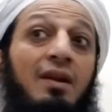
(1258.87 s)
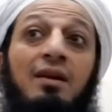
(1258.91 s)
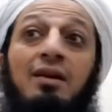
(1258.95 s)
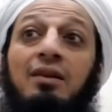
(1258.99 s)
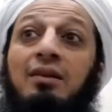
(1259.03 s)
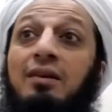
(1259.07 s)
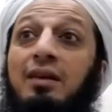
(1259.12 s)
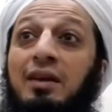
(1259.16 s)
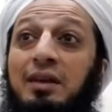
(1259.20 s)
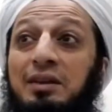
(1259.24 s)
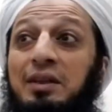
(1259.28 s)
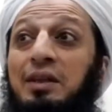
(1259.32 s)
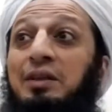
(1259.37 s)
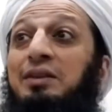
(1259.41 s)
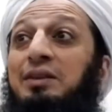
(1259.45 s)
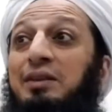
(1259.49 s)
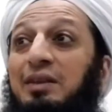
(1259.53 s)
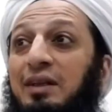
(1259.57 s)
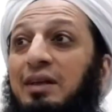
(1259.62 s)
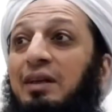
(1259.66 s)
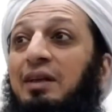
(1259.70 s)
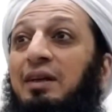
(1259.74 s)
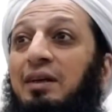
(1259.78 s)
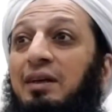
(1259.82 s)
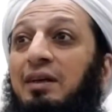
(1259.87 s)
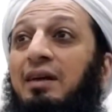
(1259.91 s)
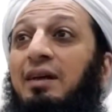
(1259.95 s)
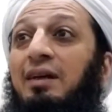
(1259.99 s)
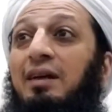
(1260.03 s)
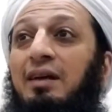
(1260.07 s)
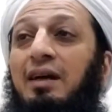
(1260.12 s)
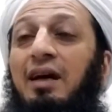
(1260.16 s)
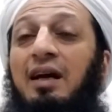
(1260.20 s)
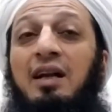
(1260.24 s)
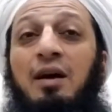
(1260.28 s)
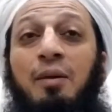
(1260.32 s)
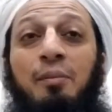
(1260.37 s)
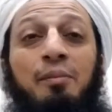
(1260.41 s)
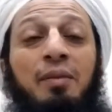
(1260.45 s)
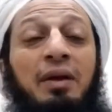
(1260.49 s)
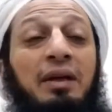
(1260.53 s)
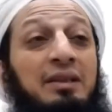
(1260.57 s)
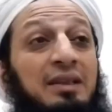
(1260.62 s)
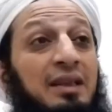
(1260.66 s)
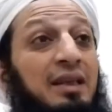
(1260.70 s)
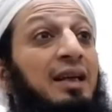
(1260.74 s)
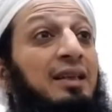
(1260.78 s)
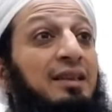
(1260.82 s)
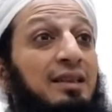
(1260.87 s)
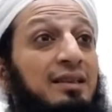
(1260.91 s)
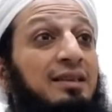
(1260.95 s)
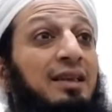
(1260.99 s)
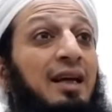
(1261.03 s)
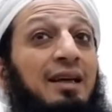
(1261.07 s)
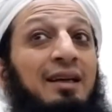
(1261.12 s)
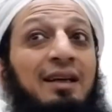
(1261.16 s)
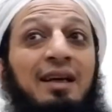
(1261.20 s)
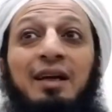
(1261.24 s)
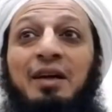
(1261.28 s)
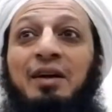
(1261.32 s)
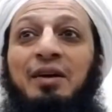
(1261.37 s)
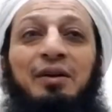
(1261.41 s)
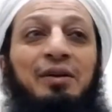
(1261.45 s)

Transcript: This is an amazing, as I said,